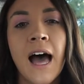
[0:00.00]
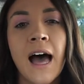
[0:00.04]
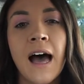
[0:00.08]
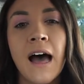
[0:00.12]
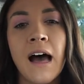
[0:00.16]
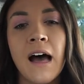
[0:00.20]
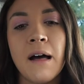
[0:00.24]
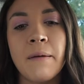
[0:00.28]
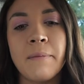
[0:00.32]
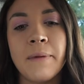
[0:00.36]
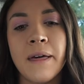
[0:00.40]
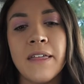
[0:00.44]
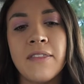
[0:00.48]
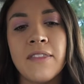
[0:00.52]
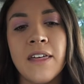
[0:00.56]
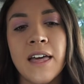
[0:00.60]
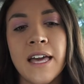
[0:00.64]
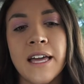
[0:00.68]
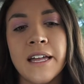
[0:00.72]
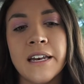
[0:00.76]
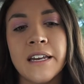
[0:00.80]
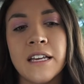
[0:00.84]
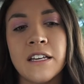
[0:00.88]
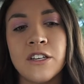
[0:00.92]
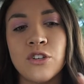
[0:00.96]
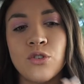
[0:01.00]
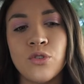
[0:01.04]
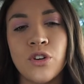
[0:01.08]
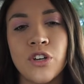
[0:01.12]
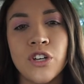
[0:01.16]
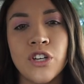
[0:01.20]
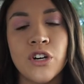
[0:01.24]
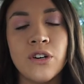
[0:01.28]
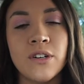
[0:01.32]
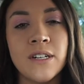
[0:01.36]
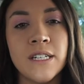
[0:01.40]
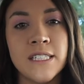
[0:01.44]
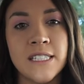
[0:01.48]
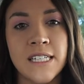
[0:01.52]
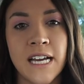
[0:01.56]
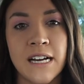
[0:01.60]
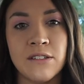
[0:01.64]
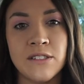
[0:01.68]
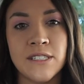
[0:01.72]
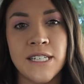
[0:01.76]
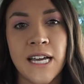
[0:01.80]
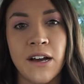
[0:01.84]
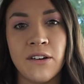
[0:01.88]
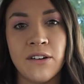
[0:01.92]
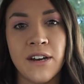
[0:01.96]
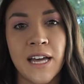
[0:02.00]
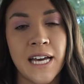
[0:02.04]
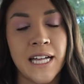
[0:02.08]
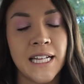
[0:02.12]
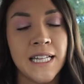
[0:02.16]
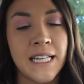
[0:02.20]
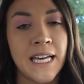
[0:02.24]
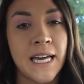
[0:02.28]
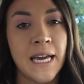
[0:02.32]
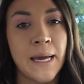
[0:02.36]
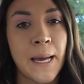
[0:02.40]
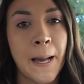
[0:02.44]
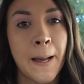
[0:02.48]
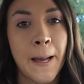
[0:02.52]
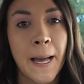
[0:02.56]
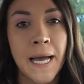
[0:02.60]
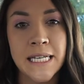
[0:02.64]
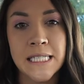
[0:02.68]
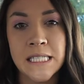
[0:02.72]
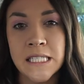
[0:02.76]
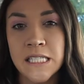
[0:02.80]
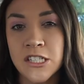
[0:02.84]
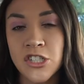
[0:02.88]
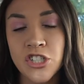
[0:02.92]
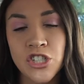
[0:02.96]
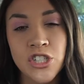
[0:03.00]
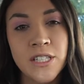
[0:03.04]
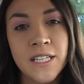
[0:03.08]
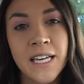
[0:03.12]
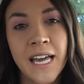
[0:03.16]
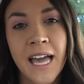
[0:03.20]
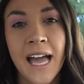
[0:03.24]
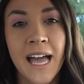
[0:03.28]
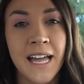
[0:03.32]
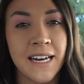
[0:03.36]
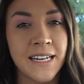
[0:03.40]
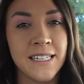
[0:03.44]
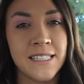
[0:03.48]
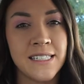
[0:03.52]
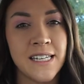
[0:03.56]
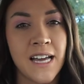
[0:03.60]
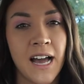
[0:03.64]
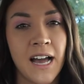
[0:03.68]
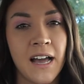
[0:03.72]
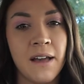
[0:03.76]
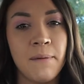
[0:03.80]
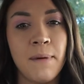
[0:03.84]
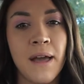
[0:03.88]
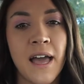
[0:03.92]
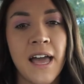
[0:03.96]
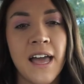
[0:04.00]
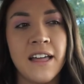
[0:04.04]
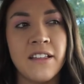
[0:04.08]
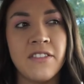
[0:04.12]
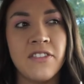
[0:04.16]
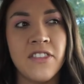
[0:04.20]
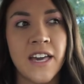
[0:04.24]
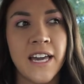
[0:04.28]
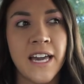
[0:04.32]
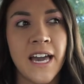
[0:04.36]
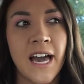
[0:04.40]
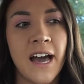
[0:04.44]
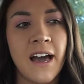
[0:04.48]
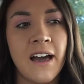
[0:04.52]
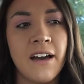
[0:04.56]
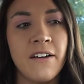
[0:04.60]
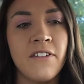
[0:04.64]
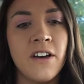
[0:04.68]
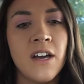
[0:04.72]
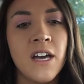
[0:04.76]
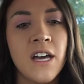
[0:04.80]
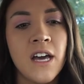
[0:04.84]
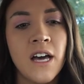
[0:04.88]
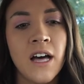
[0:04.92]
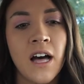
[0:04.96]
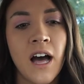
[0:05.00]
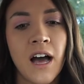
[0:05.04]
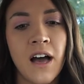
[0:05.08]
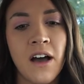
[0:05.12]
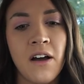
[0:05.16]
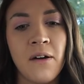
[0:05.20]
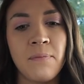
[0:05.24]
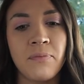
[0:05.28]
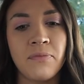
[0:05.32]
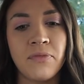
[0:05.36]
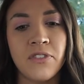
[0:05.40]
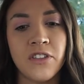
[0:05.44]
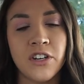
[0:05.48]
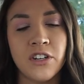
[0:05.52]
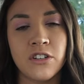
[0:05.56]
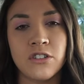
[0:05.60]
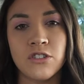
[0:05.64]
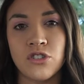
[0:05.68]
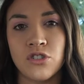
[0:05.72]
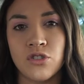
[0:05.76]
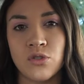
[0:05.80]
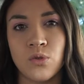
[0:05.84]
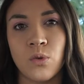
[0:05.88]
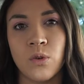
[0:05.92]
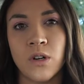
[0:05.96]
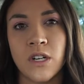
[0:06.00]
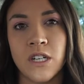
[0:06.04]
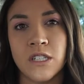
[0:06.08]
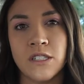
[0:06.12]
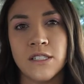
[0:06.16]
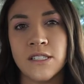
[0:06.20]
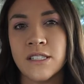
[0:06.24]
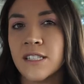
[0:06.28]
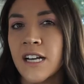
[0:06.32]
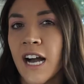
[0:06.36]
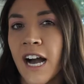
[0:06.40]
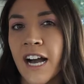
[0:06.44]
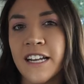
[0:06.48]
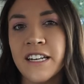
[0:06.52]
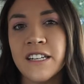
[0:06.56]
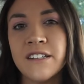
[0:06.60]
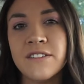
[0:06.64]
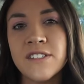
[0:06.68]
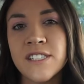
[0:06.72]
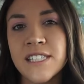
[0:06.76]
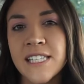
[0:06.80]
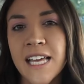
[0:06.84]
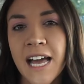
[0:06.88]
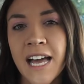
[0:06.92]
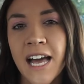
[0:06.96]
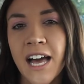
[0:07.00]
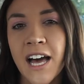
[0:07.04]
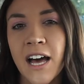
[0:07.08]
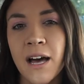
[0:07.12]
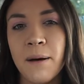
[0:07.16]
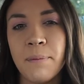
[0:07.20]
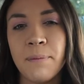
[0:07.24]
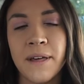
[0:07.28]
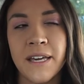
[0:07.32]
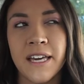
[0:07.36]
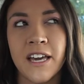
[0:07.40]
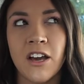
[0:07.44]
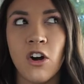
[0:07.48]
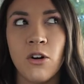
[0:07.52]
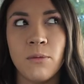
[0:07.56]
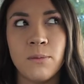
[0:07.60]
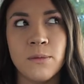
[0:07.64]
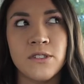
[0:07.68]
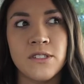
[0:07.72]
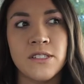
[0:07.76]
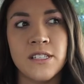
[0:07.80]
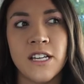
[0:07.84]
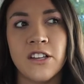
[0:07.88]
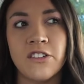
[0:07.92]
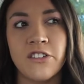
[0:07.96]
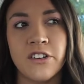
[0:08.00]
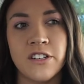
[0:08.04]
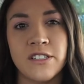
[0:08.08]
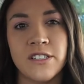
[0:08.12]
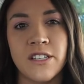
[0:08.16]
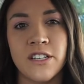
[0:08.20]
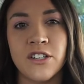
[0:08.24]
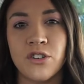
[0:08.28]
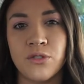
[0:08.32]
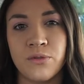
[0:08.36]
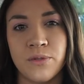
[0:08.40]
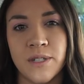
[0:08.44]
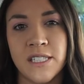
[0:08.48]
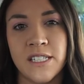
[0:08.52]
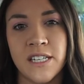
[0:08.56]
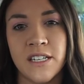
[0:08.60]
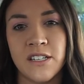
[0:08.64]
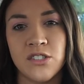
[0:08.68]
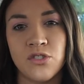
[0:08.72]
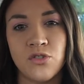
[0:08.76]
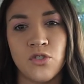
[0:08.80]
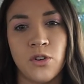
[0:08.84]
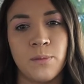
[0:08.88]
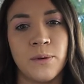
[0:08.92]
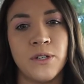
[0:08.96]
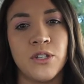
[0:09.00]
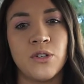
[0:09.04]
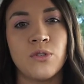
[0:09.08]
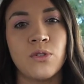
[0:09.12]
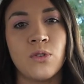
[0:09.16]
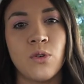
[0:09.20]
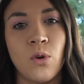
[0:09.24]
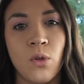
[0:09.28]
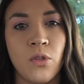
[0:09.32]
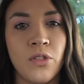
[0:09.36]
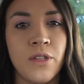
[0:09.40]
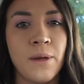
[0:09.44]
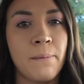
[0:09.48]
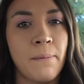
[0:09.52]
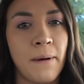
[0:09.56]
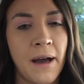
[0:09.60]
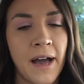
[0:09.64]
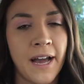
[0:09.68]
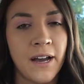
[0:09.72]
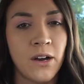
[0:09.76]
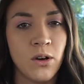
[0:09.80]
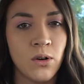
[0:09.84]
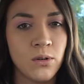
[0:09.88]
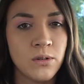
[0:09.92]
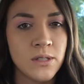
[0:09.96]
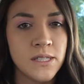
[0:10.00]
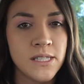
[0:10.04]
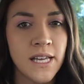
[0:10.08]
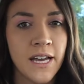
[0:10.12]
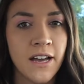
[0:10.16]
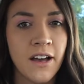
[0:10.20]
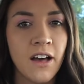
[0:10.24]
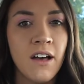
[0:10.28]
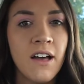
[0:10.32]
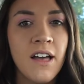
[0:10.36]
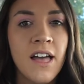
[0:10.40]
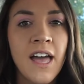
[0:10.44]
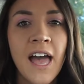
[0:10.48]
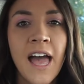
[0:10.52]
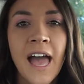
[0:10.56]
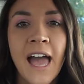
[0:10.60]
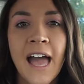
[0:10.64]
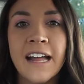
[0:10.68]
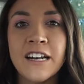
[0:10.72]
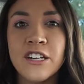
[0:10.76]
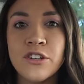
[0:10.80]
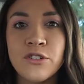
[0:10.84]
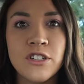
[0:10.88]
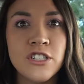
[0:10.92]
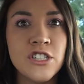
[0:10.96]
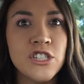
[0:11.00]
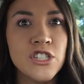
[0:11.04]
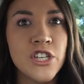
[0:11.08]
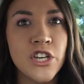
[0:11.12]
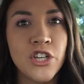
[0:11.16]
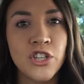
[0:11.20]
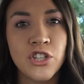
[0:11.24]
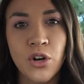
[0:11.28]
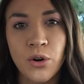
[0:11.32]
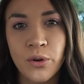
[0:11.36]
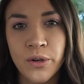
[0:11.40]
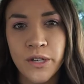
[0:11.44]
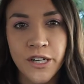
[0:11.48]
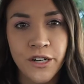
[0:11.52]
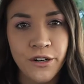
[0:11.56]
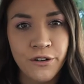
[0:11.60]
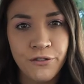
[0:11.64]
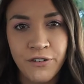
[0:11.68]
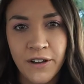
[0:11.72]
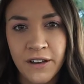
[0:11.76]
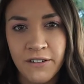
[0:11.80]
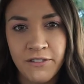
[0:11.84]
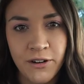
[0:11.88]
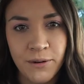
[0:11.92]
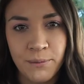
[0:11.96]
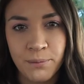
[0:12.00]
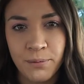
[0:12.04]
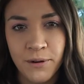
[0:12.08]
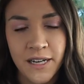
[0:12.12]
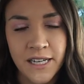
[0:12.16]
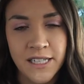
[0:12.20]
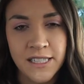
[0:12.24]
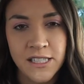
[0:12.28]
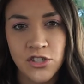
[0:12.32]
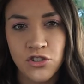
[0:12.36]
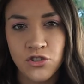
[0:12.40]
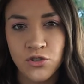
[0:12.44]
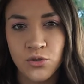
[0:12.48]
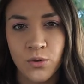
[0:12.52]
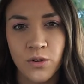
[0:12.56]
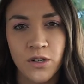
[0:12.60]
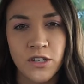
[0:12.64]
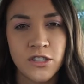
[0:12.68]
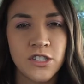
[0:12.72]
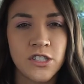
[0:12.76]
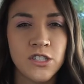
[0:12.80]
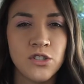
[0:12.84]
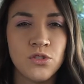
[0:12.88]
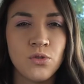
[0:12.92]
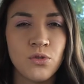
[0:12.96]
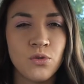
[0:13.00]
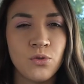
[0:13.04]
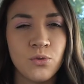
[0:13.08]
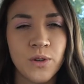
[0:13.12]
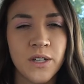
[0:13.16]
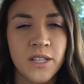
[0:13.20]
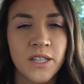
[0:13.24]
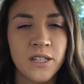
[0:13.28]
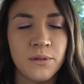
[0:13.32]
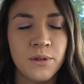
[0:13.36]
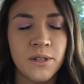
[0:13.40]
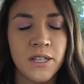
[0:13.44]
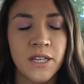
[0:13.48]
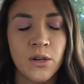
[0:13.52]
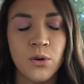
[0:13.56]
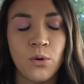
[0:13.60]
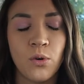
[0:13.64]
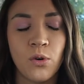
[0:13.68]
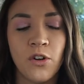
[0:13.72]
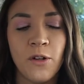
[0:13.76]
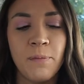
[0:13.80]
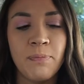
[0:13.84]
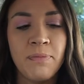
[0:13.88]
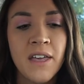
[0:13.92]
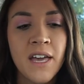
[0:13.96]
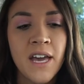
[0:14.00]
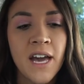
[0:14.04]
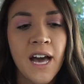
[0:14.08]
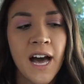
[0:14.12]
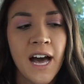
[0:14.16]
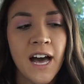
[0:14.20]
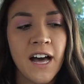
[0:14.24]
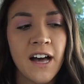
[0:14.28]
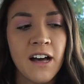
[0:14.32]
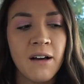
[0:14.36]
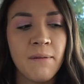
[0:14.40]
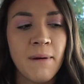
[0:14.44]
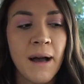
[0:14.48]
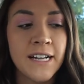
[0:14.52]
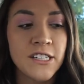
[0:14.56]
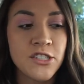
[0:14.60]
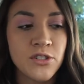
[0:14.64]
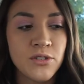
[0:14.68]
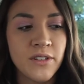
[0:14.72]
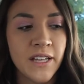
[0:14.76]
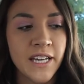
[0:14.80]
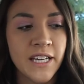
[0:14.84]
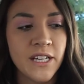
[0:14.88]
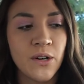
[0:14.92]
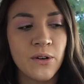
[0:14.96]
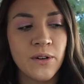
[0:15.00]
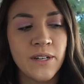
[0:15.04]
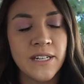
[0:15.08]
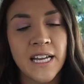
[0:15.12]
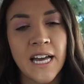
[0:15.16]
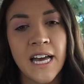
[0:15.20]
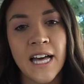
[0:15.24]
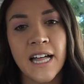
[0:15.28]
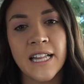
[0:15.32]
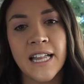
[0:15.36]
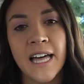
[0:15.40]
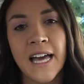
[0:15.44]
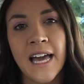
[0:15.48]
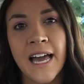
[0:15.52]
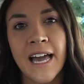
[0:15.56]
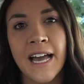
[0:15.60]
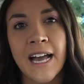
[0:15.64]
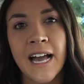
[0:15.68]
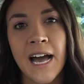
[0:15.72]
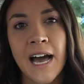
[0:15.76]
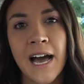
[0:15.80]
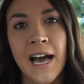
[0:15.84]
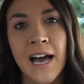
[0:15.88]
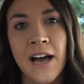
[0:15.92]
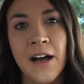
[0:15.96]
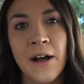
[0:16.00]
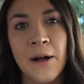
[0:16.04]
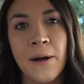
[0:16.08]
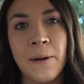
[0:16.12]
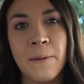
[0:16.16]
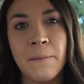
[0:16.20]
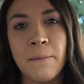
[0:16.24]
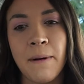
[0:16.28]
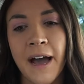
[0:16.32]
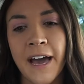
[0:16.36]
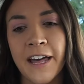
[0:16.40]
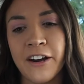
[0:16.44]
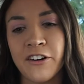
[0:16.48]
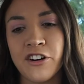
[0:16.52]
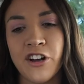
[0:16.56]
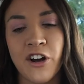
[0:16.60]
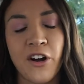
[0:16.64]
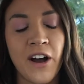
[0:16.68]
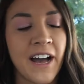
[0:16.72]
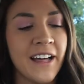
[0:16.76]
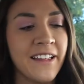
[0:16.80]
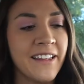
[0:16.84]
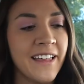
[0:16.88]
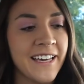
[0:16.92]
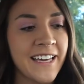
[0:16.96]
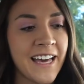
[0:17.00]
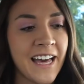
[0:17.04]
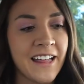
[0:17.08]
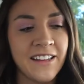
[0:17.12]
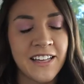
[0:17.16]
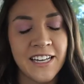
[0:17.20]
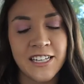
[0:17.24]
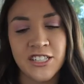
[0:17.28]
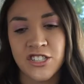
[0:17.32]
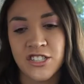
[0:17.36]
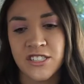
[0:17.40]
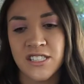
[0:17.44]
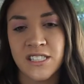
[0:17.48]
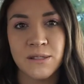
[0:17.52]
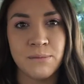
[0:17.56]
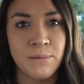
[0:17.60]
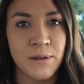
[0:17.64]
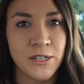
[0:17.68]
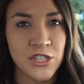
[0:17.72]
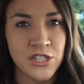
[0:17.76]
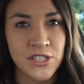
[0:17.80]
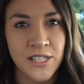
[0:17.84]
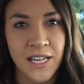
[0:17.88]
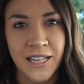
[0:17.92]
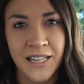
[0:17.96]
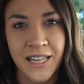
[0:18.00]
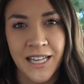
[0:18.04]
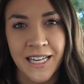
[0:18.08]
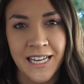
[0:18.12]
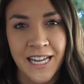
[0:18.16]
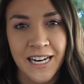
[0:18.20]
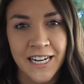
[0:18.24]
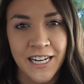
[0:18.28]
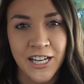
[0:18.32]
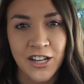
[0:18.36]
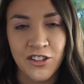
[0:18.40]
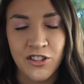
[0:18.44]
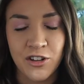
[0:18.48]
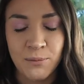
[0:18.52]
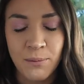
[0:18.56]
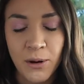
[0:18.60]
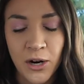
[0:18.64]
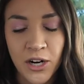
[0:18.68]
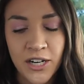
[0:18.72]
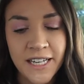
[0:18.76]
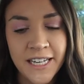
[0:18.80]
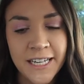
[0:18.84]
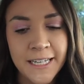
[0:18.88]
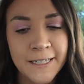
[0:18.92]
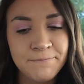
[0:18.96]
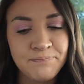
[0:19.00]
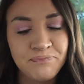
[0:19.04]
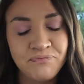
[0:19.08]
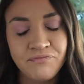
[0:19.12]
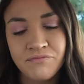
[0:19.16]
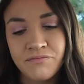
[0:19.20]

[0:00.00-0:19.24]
Um, and then you can go to downtown LA essentially anytime, and they have um, little stores kind of set up. Like it almost like looks like a retail store, but you can only buy wholesale. And you could just like go to your favorite brand stores. It's really really cool. Um, I do like going to LA. Um, I don't know. I like LA just as much as I like any other market.